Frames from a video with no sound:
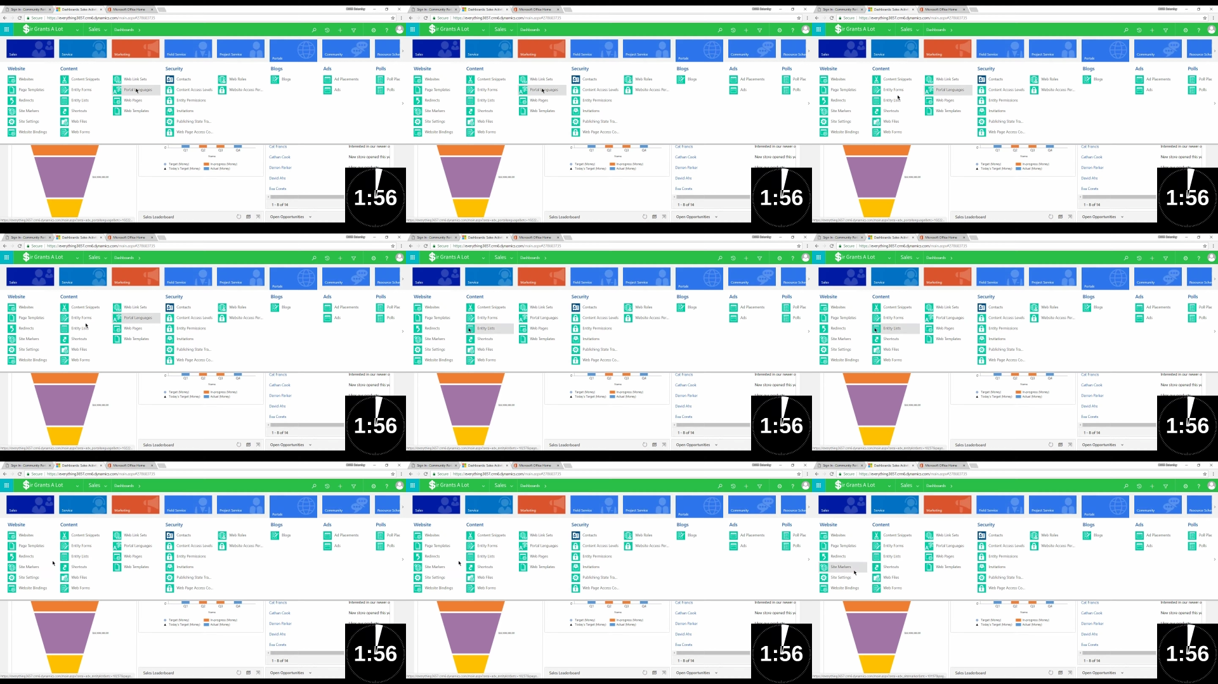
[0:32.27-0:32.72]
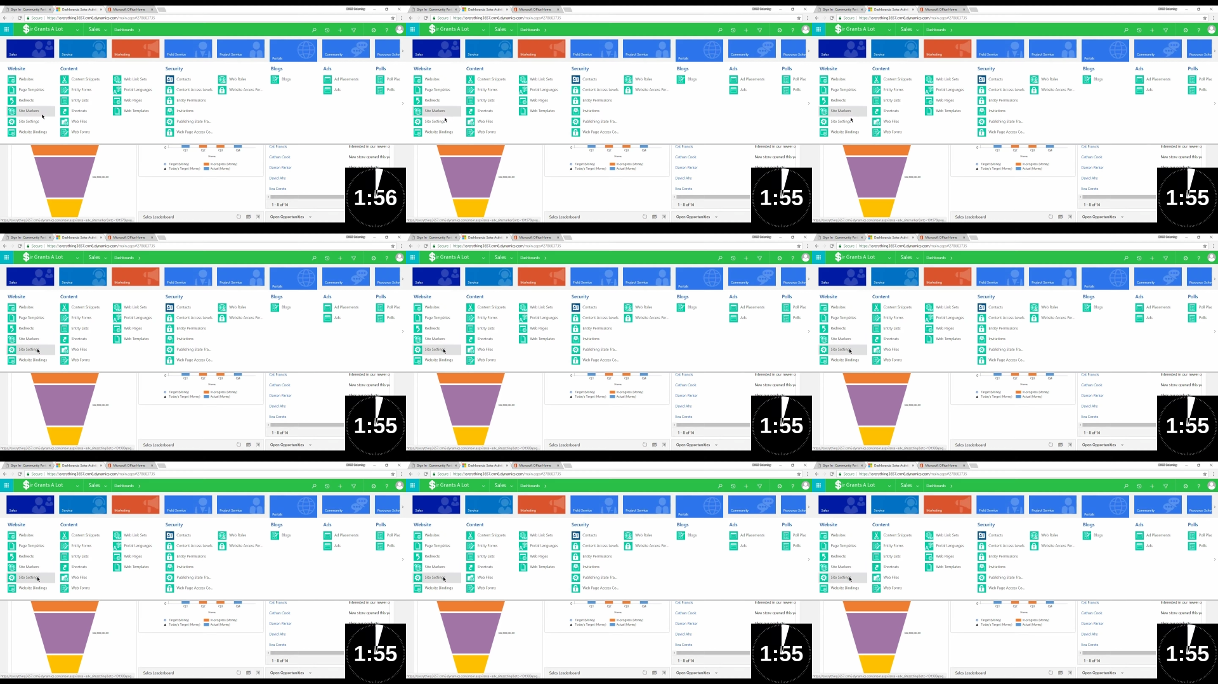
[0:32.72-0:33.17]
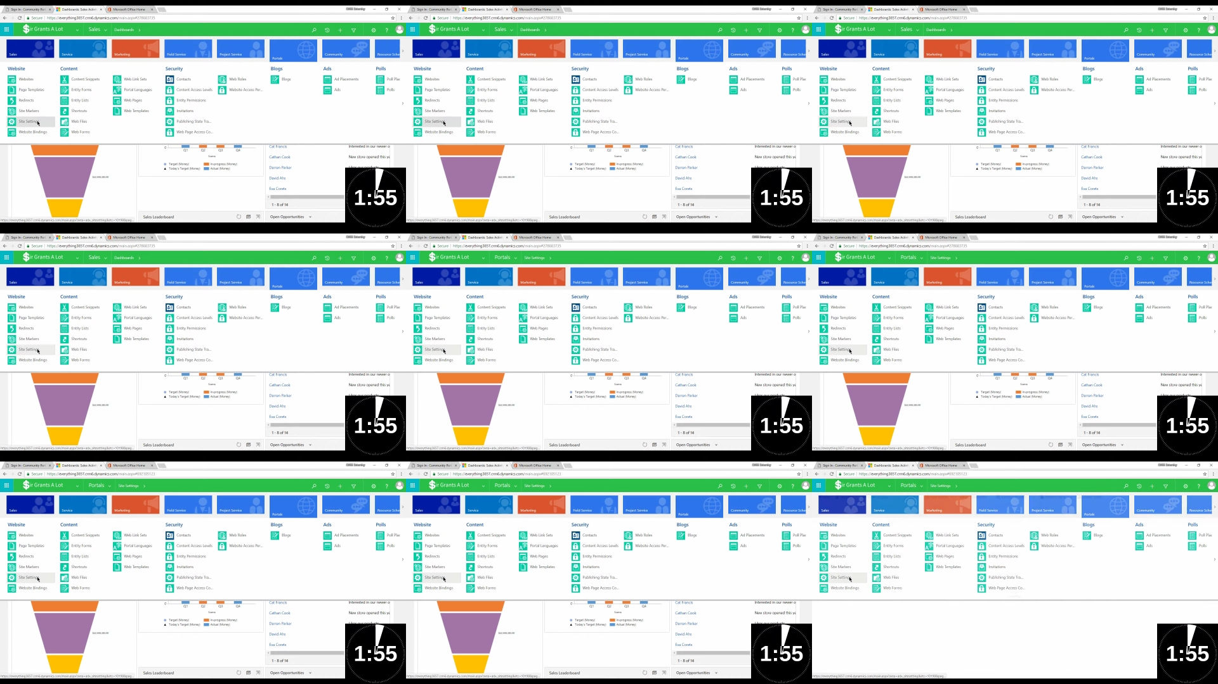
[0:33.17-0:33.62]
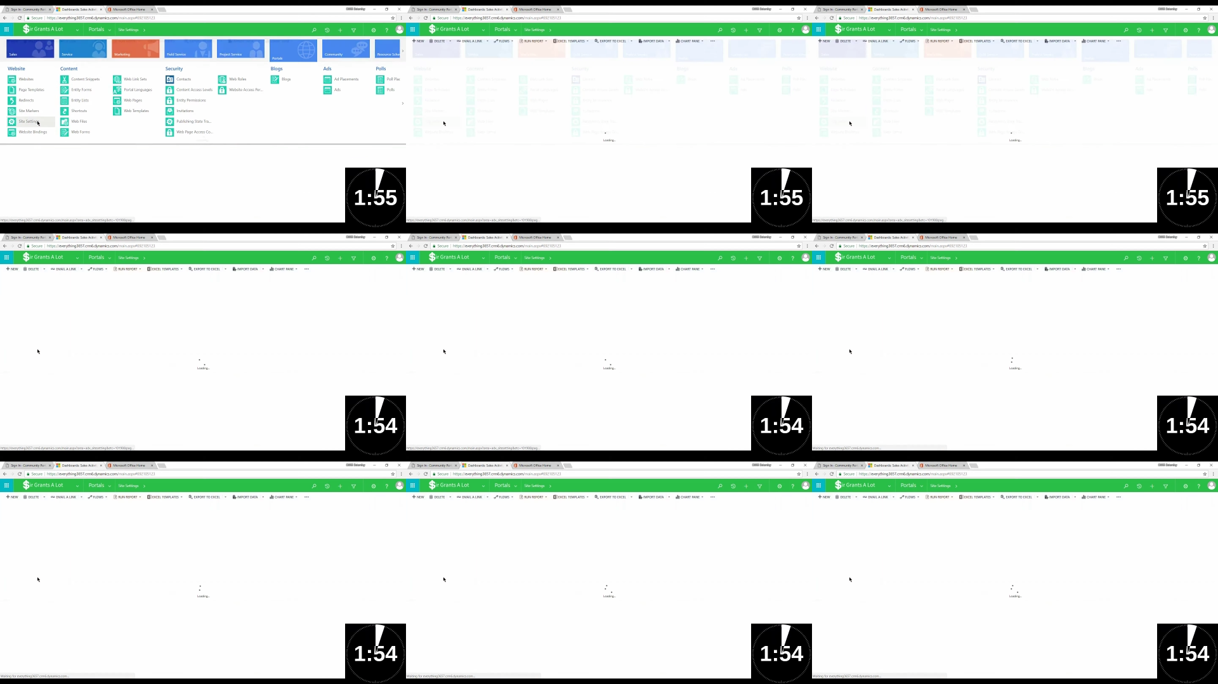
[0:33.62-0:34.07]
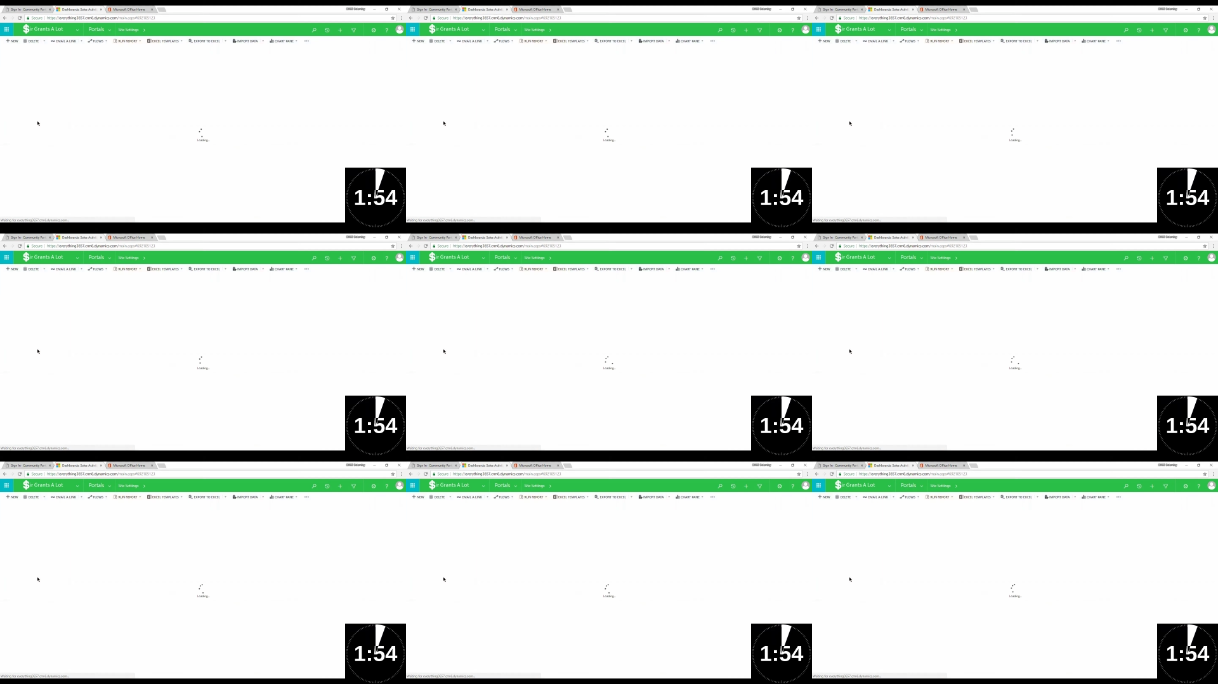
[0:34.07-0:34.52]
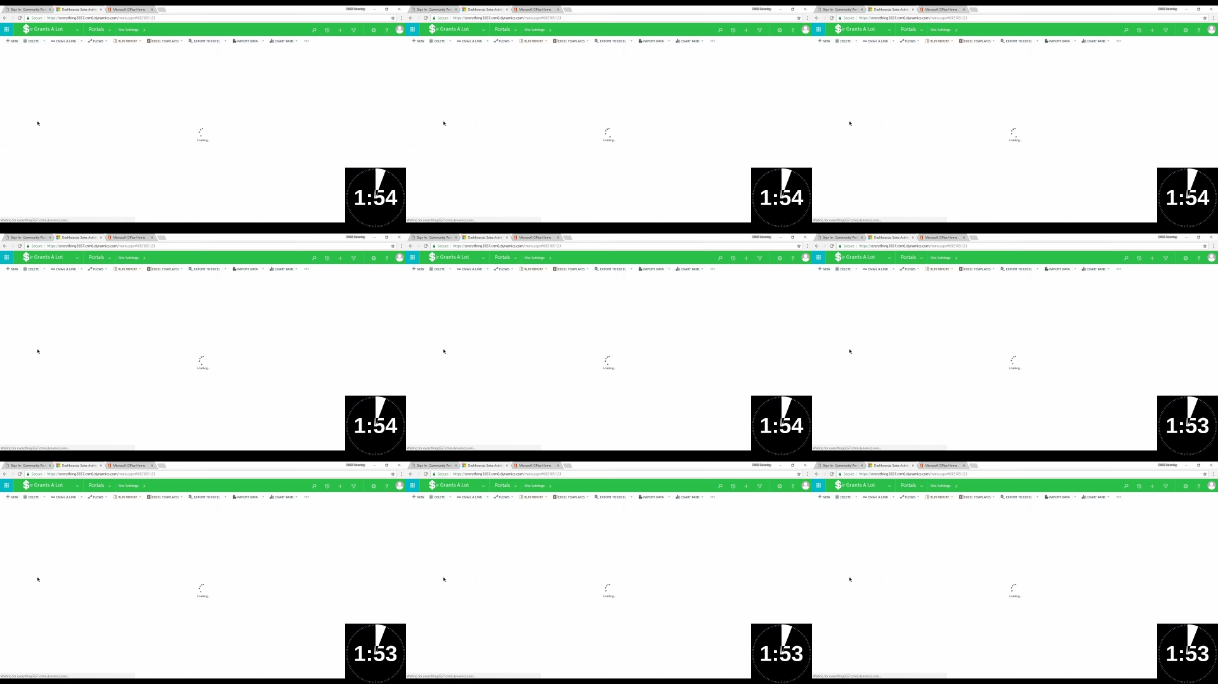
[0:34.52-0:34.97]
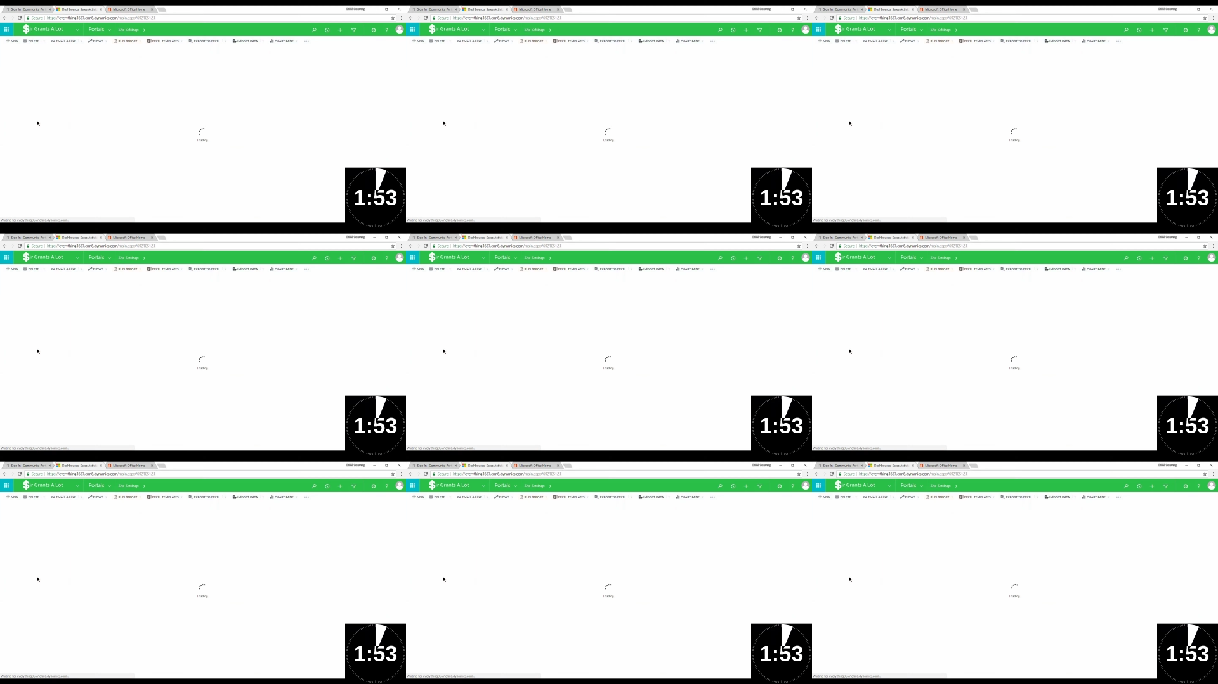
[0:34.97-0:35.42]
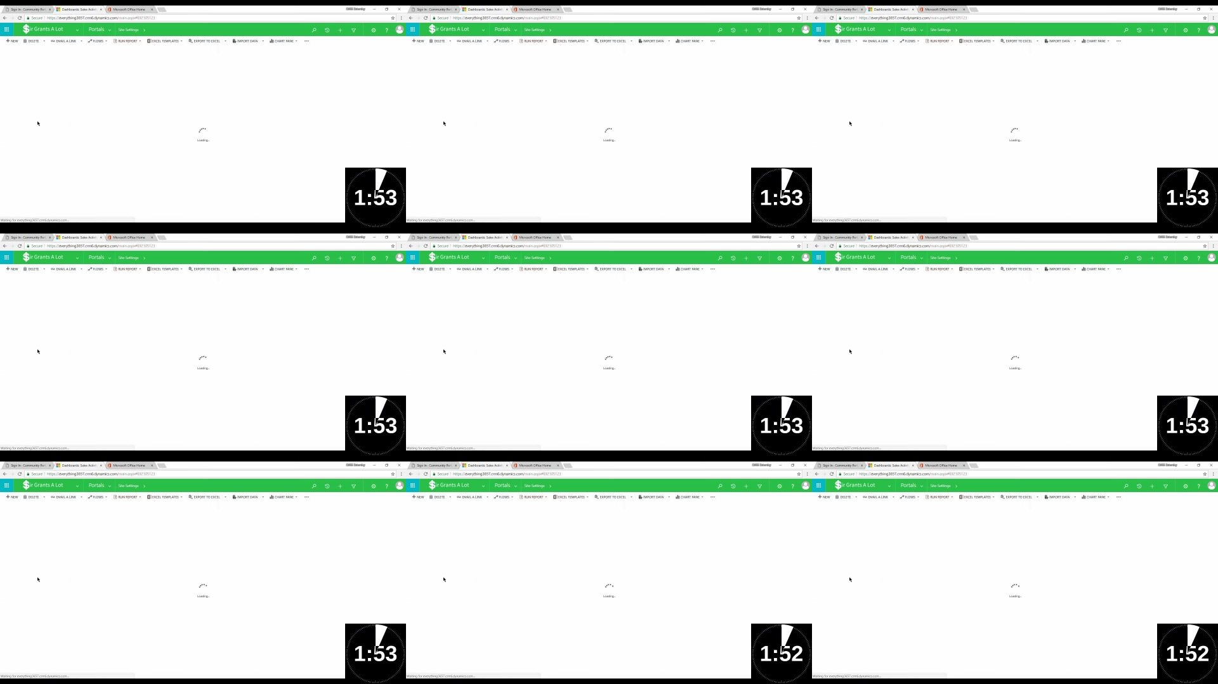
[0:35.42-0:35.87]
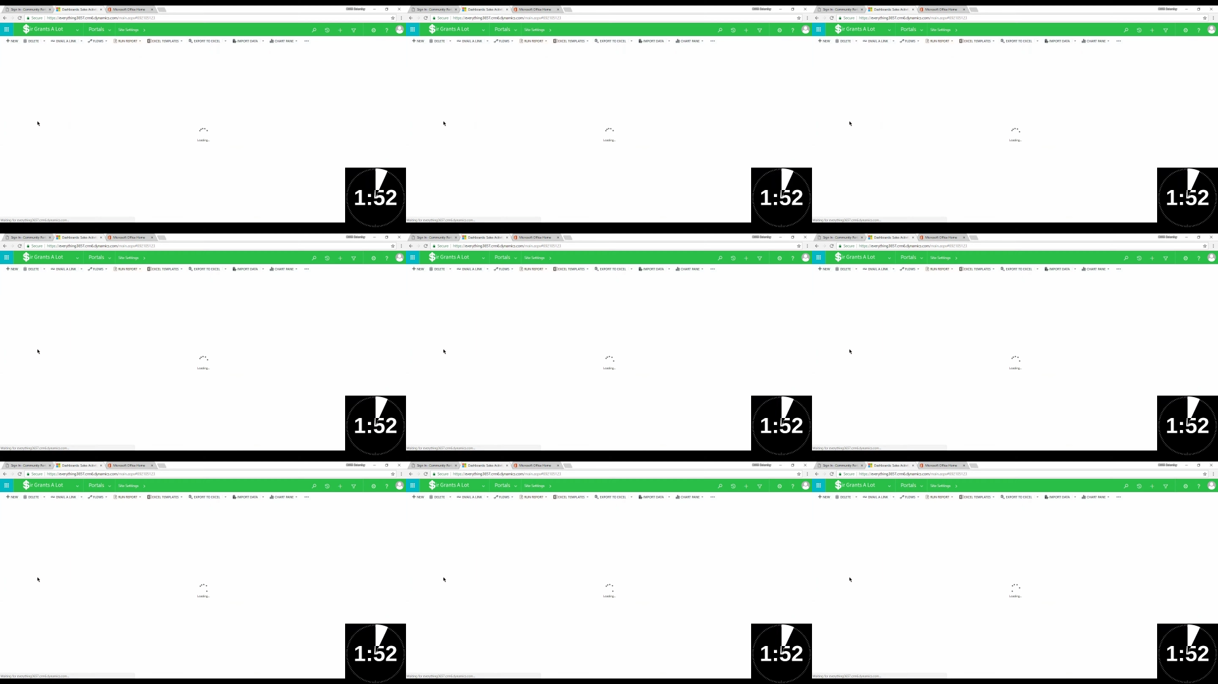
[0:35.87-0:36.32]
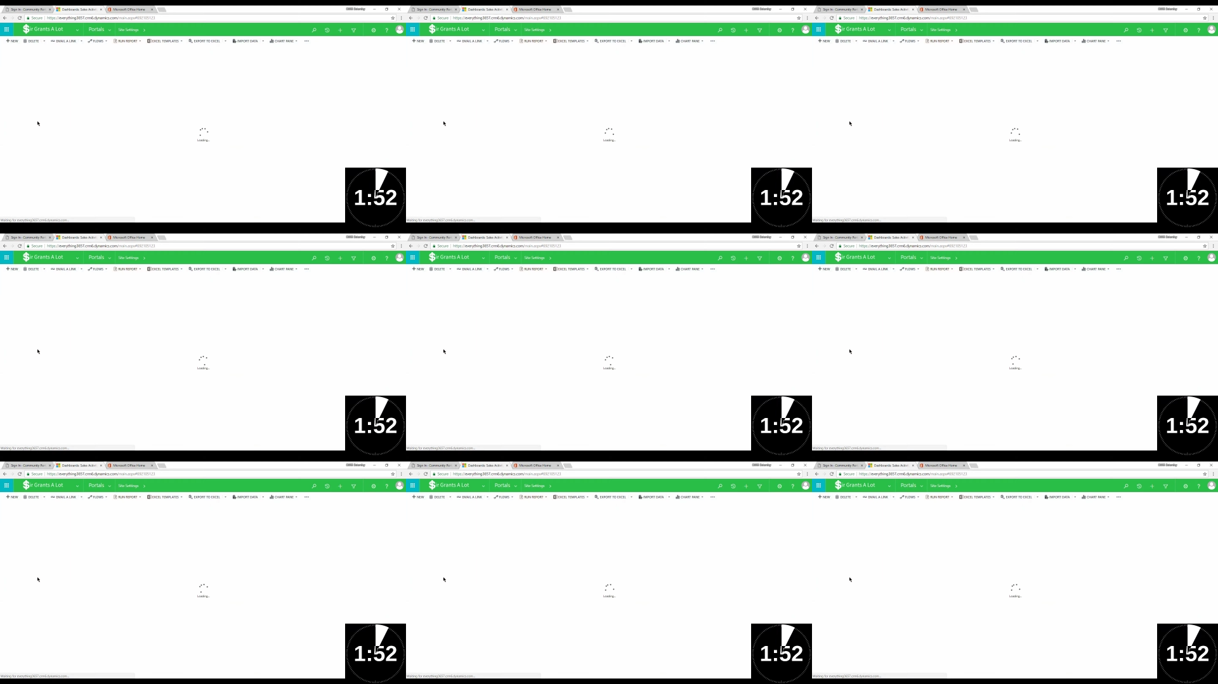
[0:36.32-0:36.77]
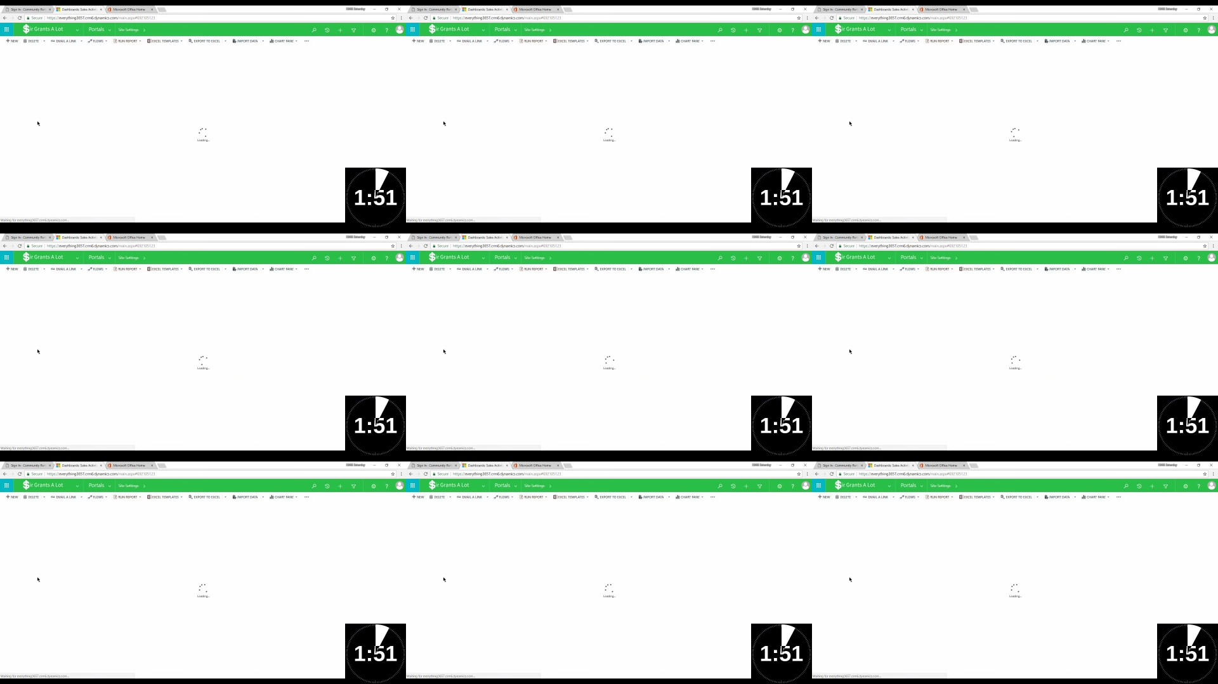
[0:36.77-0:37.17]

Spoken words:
No face is visible, so there are no lips to read.